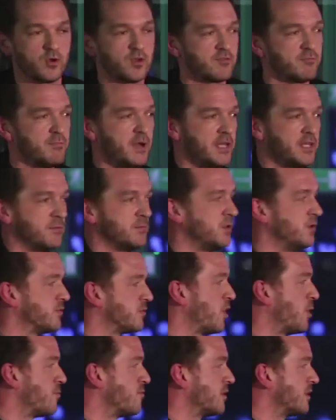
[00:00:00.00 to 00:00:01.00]
or you've made them
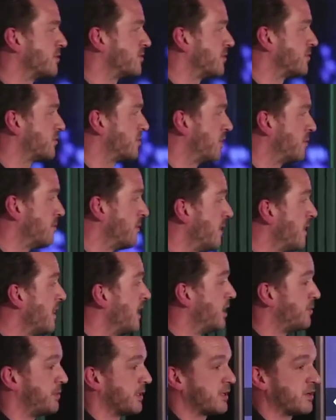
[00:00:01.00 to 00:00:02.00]
use an operating system,
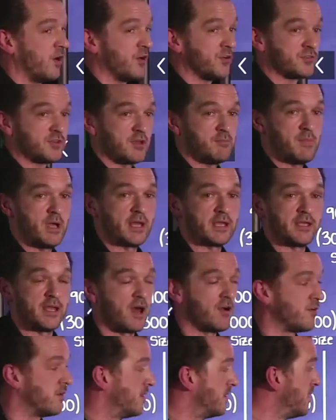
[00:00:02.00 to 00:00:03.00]
it's because they made an
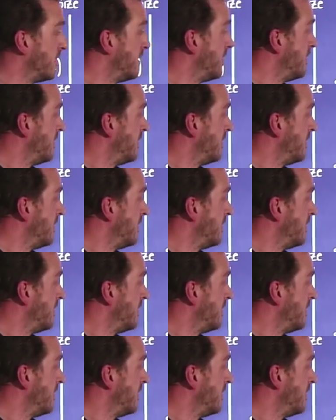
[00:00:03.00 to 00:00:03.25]
error.